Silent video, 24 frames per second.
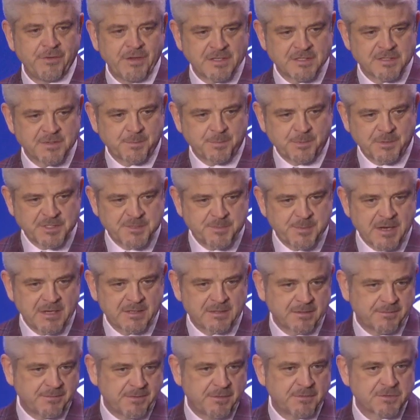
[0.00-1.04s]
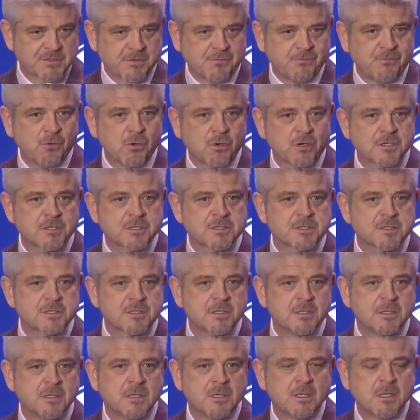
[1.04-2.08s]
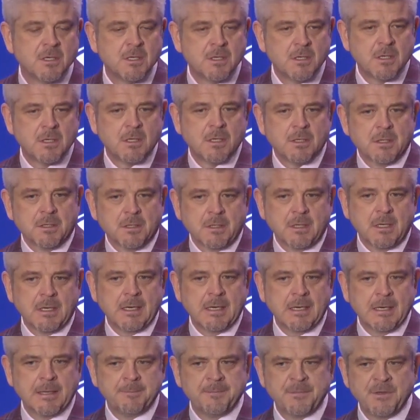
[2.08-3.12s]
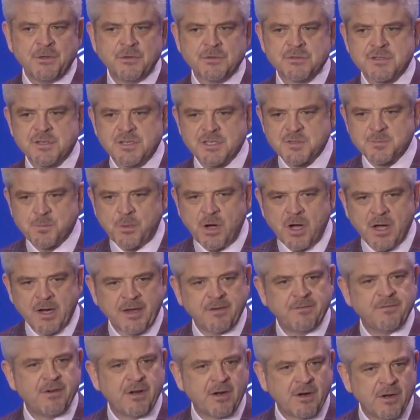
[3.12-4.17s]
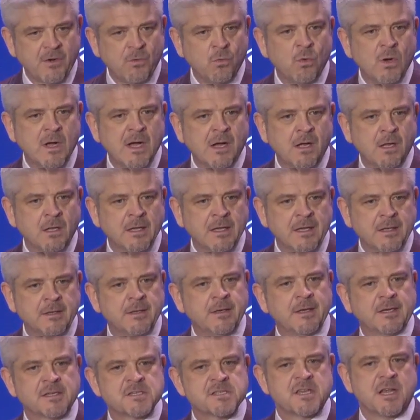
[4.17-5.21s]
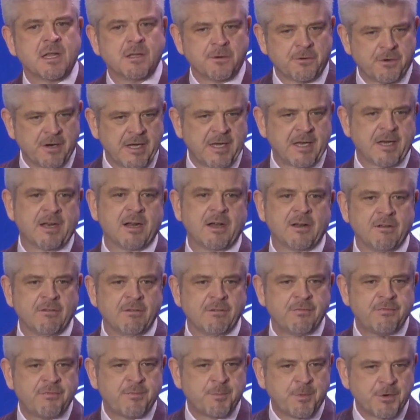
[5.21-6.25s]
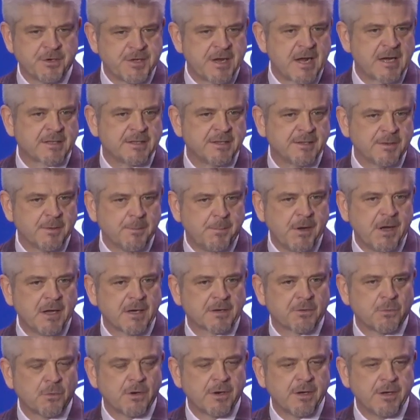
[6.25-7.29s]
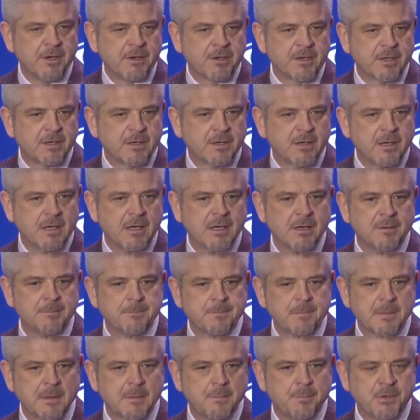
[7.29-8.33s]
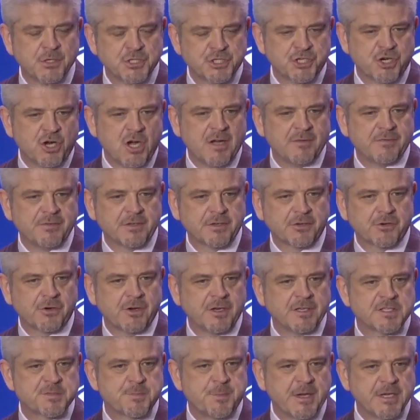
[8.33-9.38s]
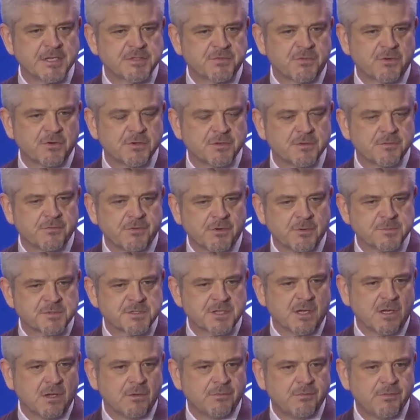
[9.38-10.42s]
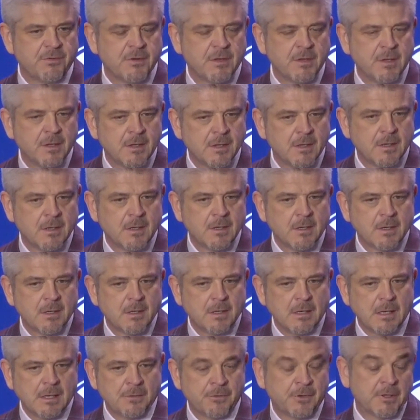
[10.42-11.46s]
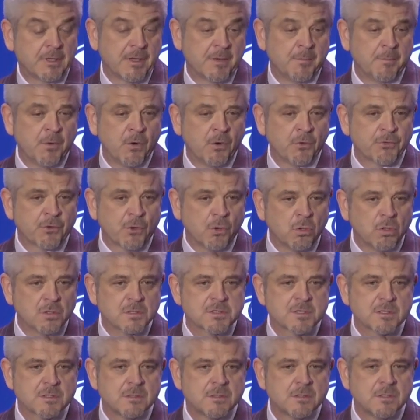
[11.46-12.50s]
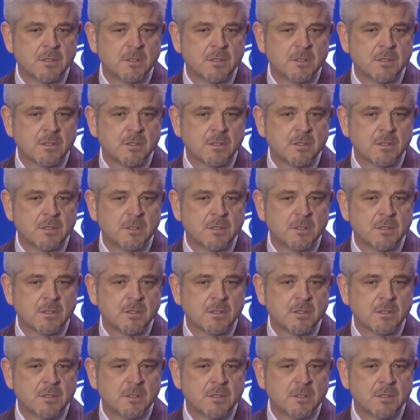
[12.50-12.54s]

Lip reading: offensive perspective, he was a force. Used his body very well and accelerated out of protecting the puck where he can push off and create space for himself, really in both goals.